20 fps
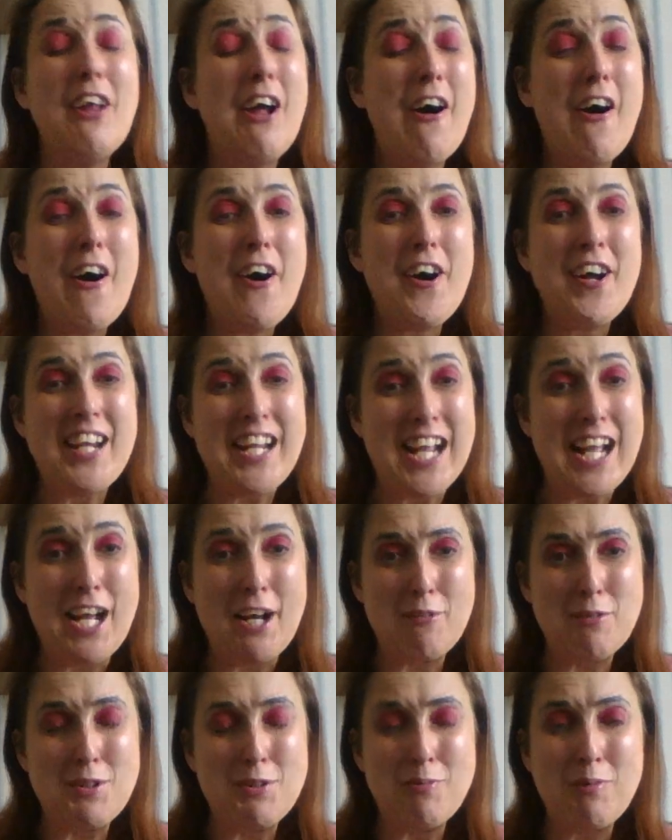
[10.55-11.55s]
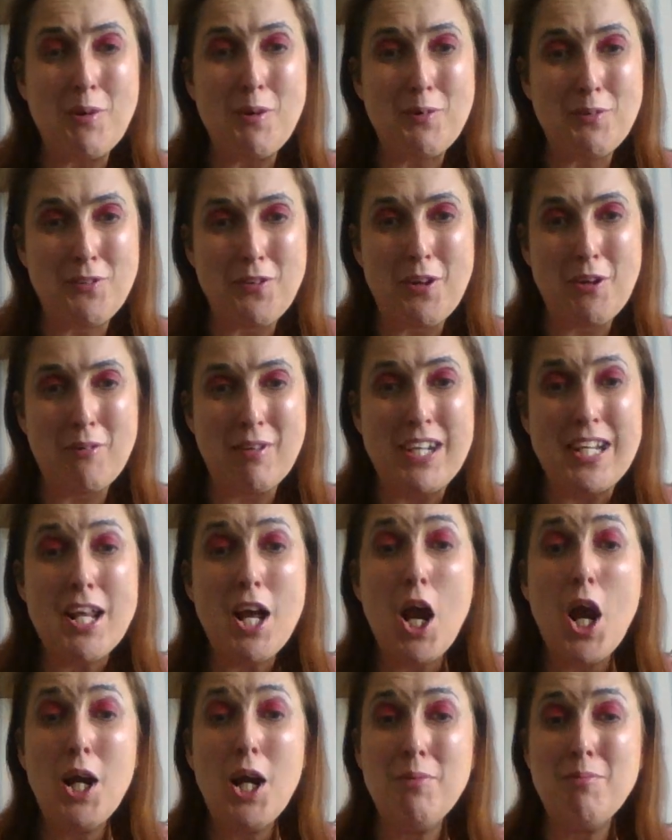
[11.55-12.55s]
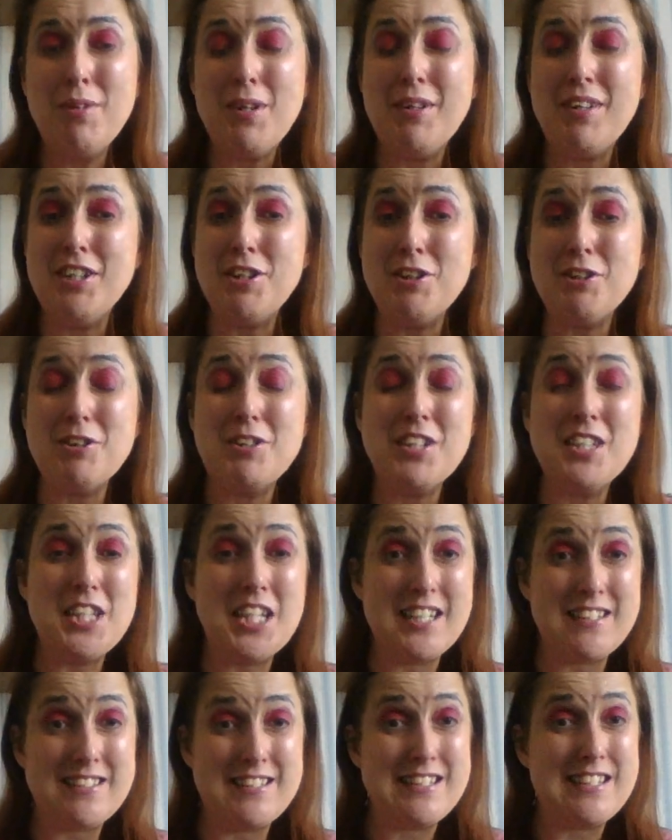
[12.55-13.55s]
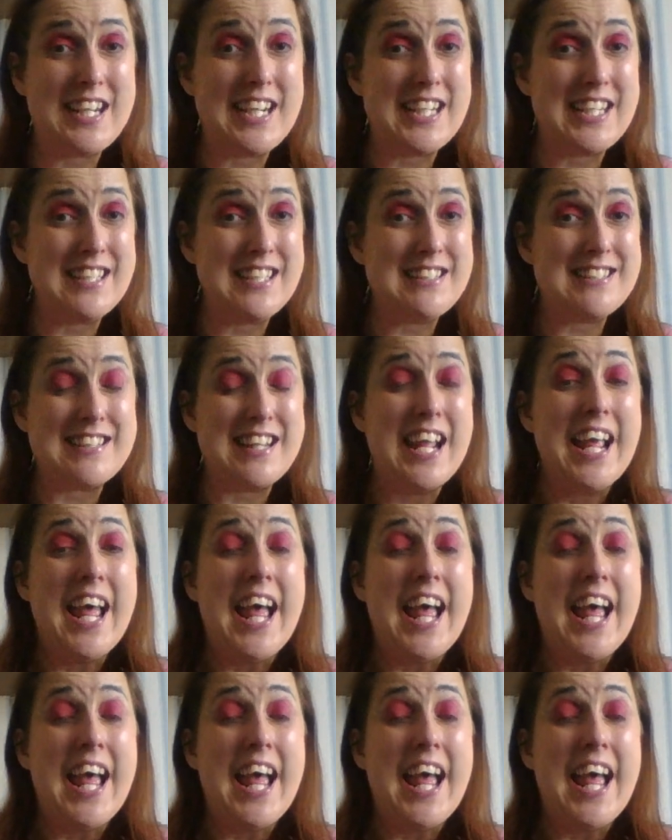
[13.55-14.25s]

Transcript: Hi, how are you all doing? I hope you enjoyed yesterday's